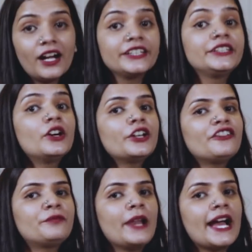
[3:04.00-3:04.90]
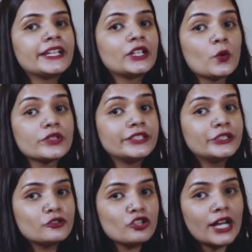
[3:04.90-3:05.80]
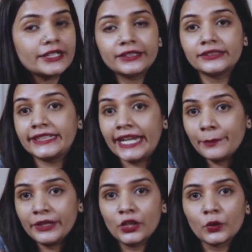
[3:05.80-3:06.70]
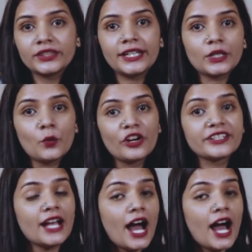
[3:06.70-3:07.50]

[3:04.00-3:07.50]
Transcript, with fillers: A year of planning goes into charting a cable route that avoids